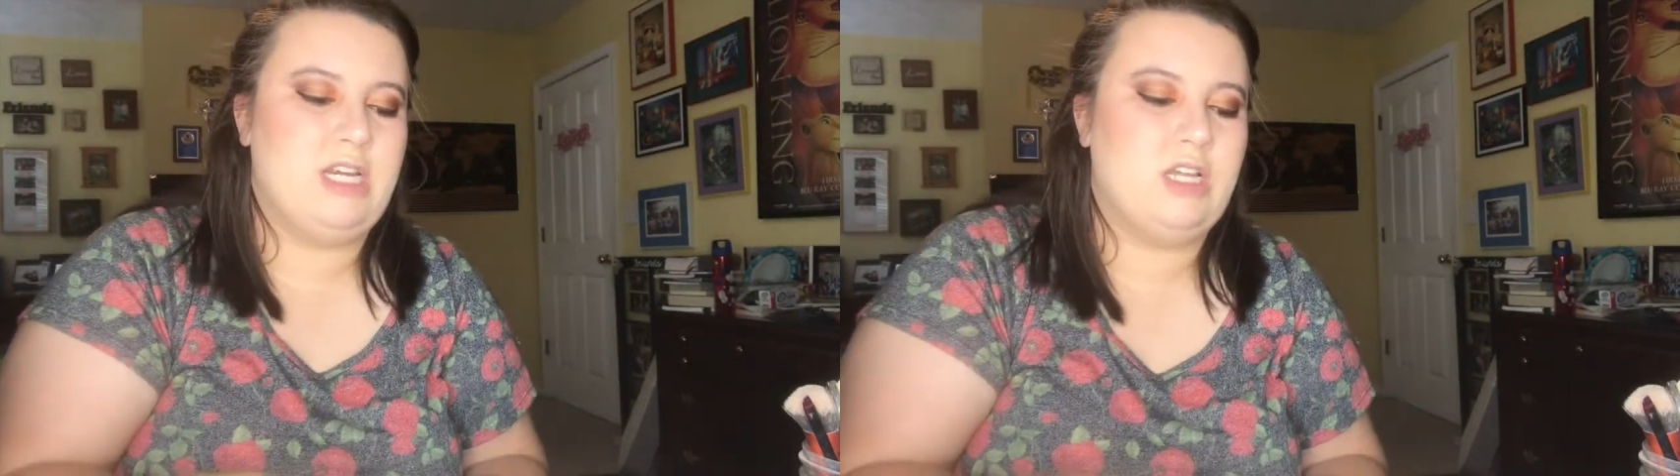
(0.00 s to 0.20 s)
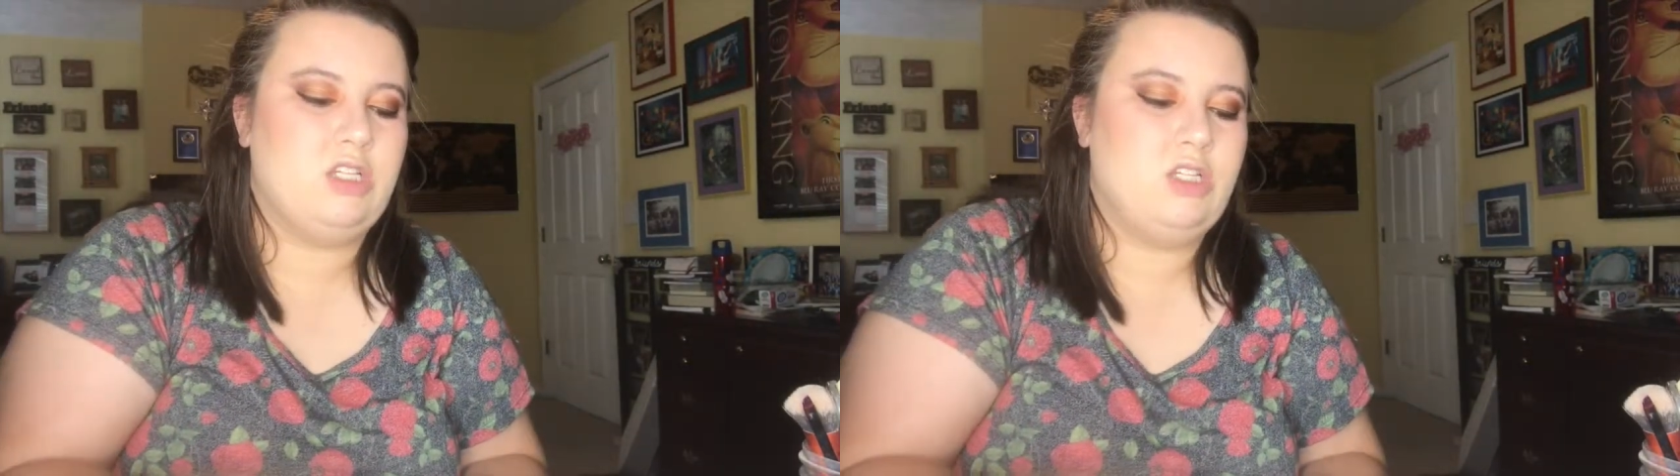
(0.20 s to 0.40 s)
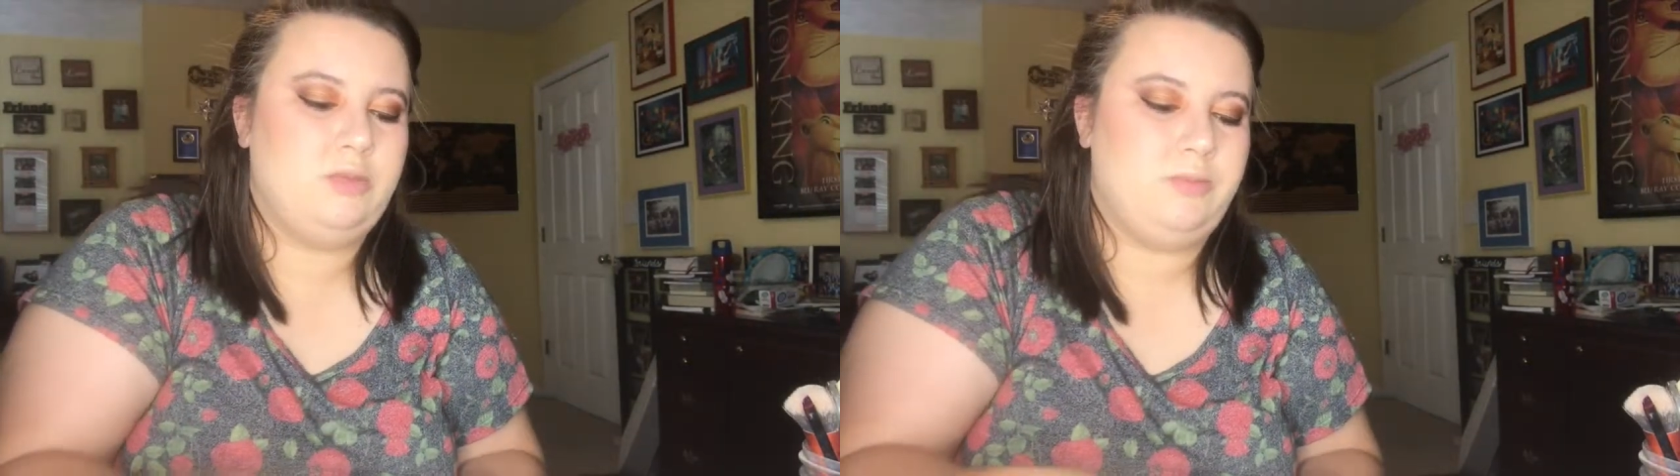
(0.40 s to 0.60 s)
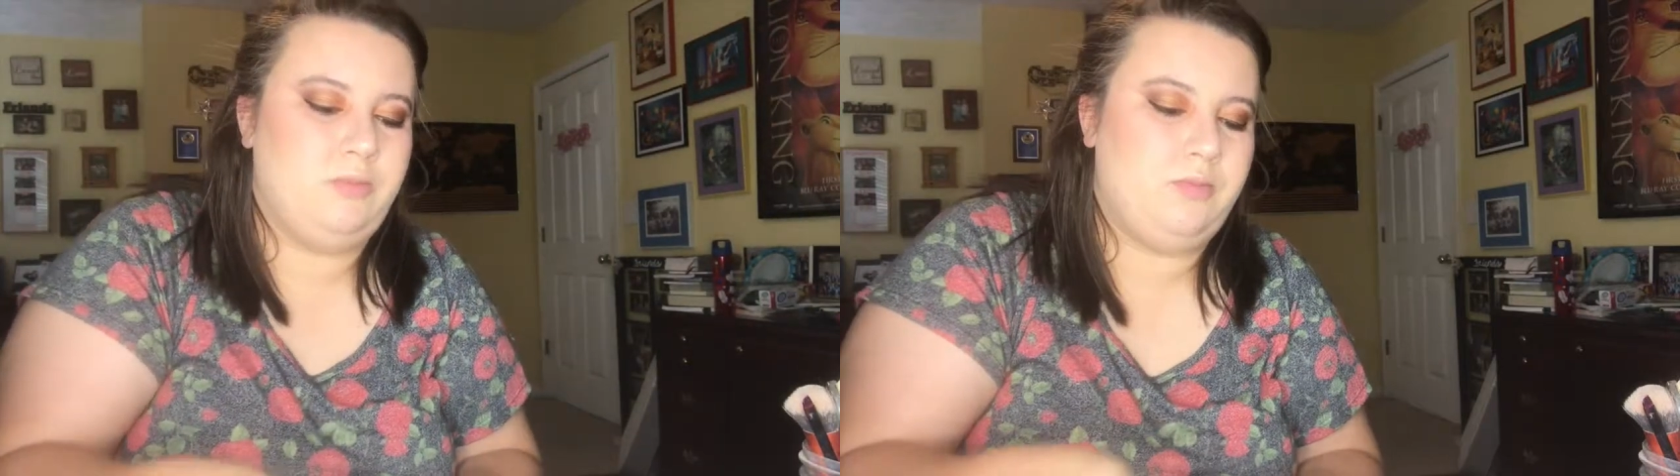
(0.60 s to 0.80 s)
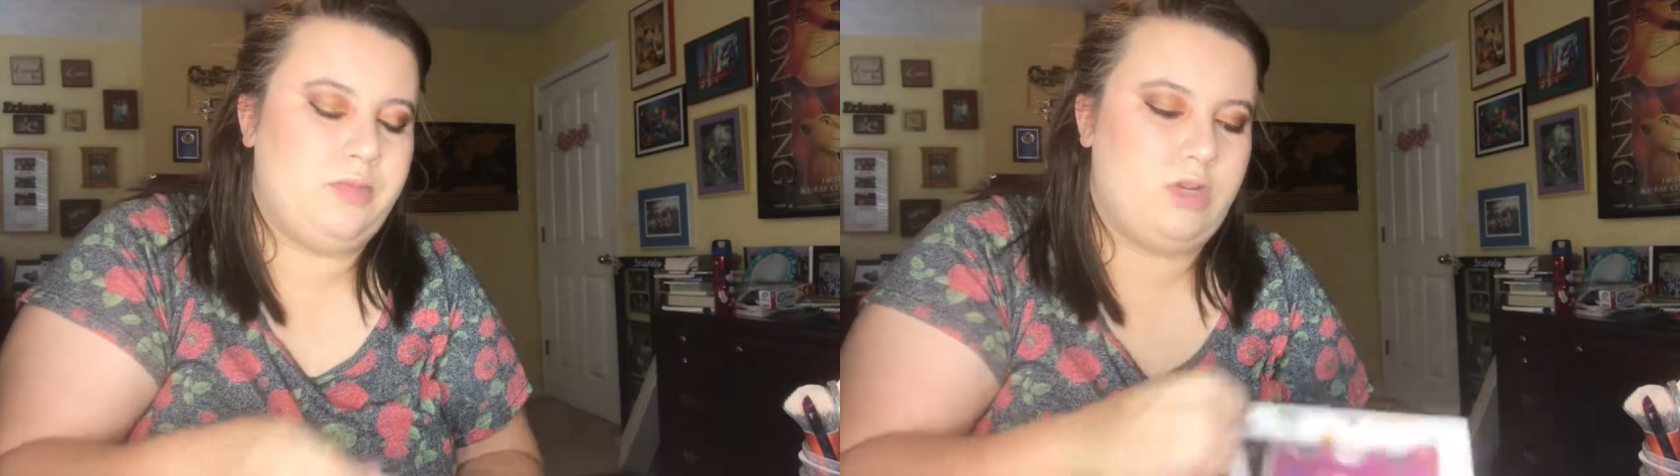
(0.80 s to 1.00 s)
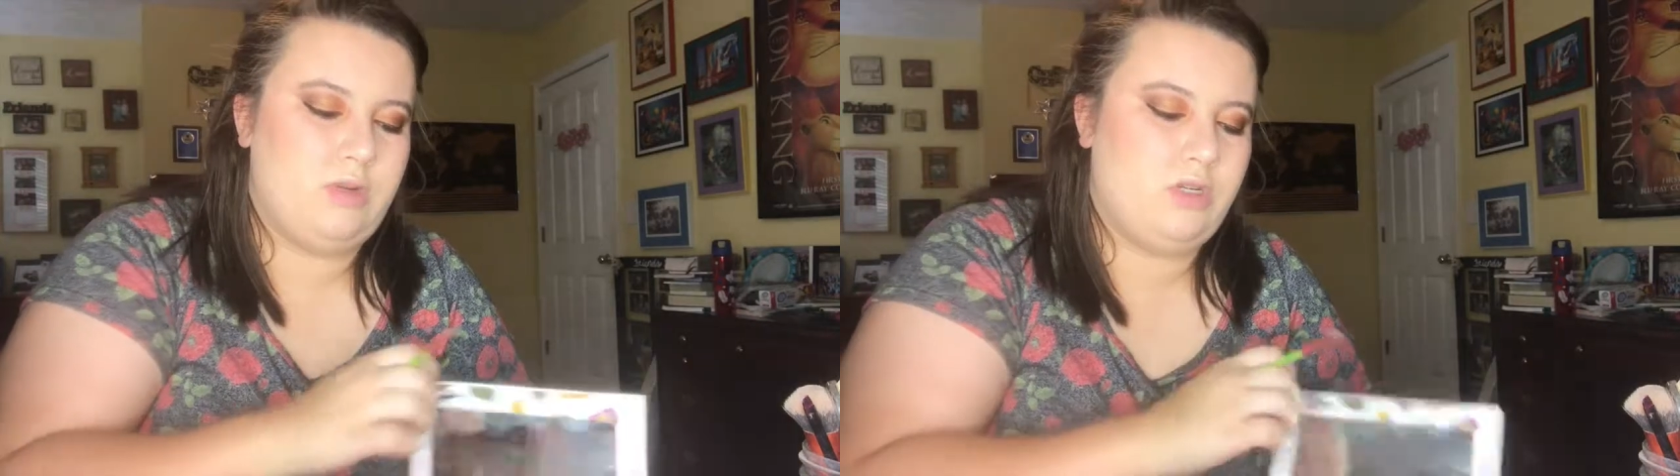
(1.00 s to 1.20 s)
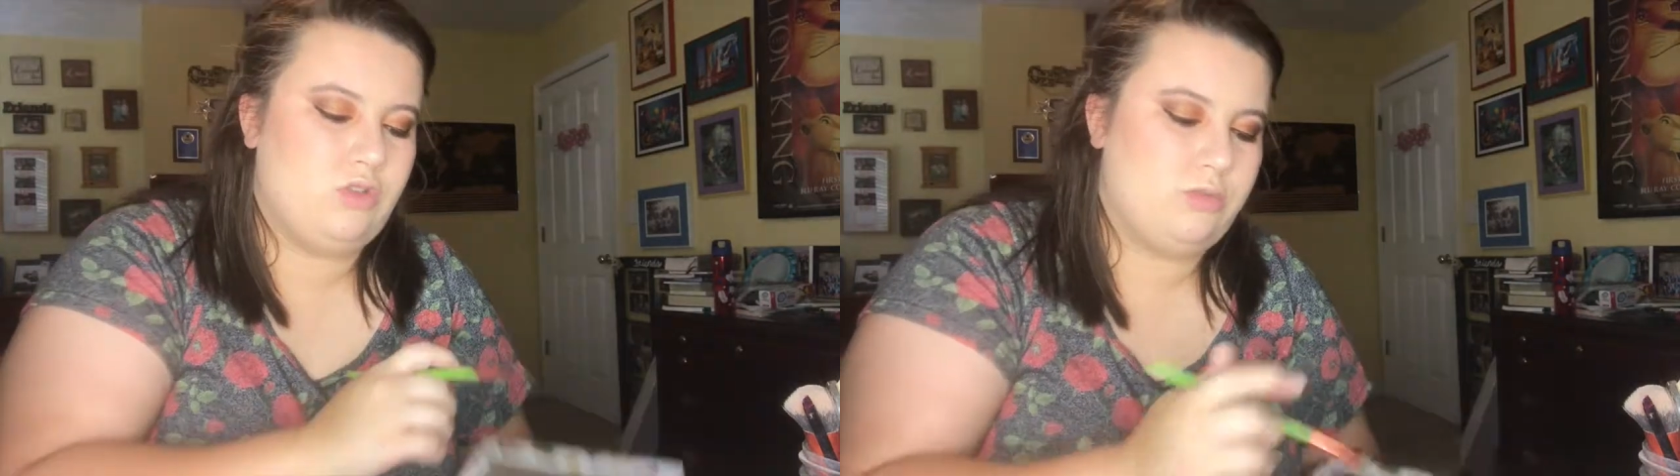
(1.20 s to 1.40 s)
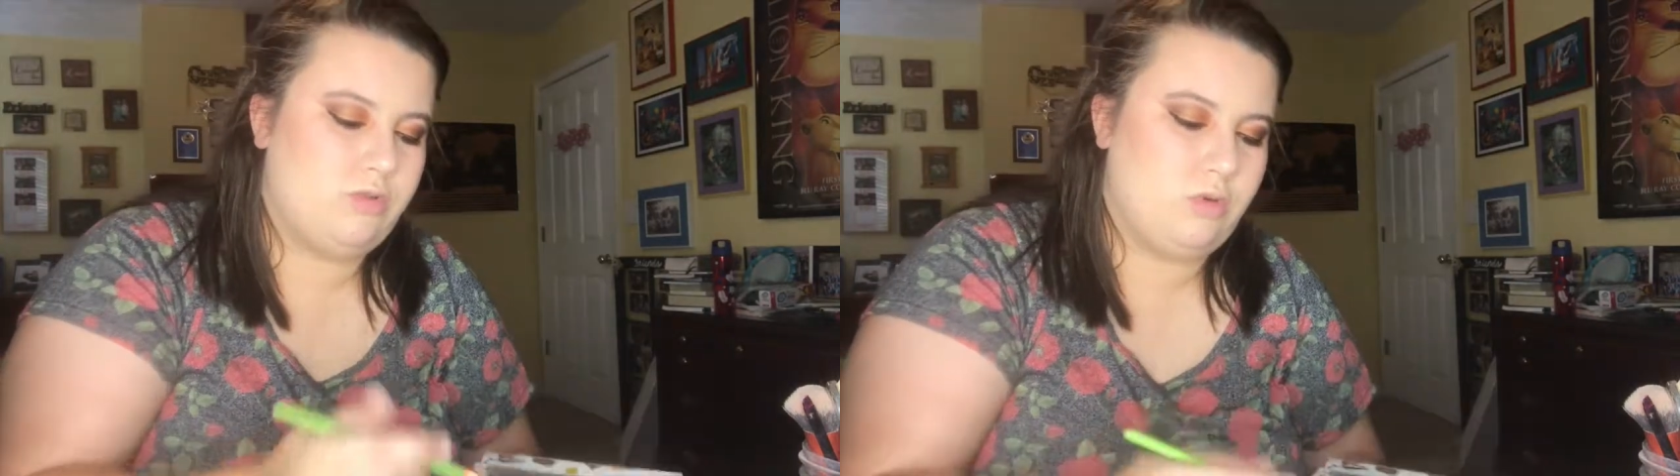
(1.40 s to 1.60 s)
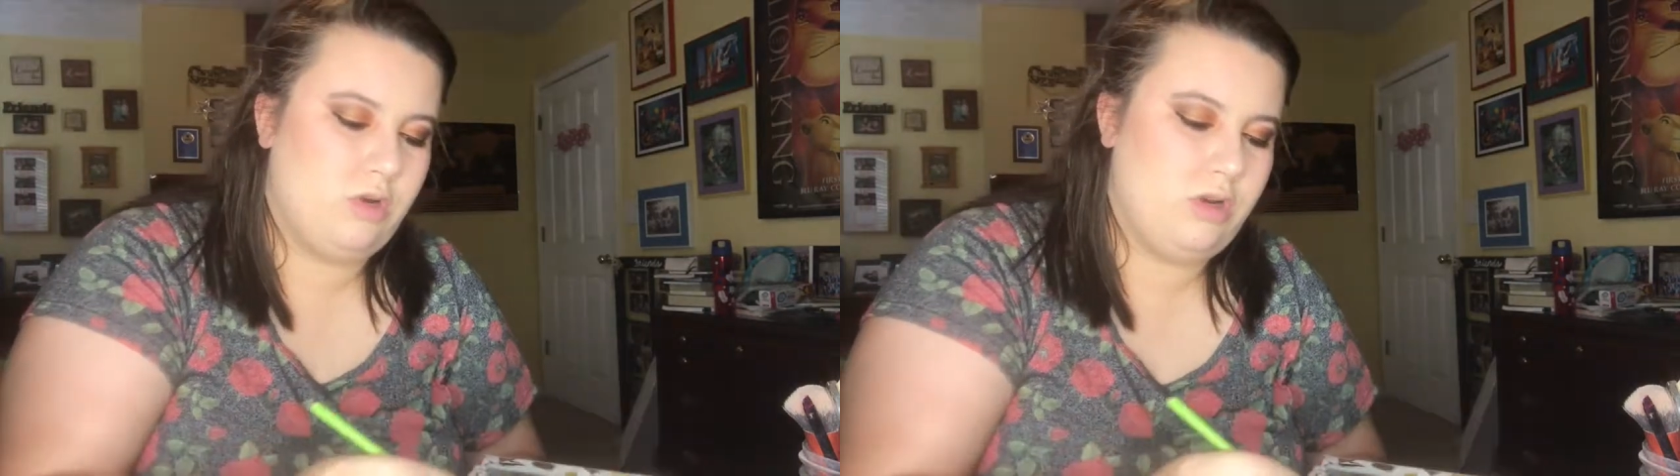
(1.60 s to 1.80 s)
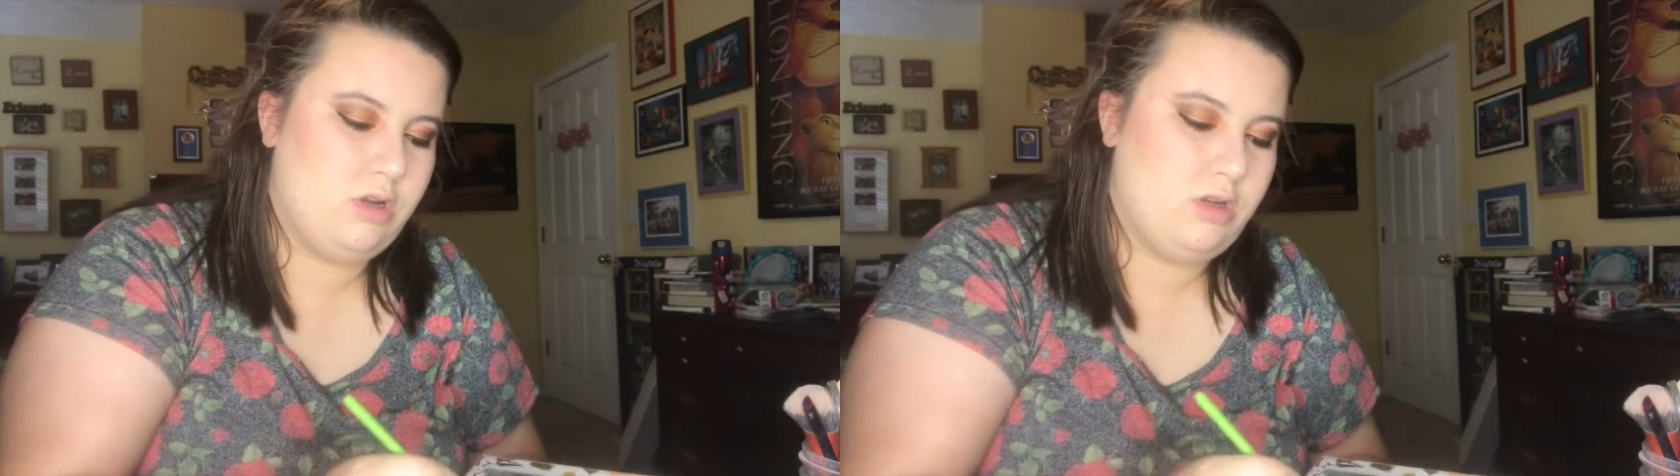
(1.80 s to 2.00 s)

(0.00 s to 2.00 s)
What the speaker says: color that we used before,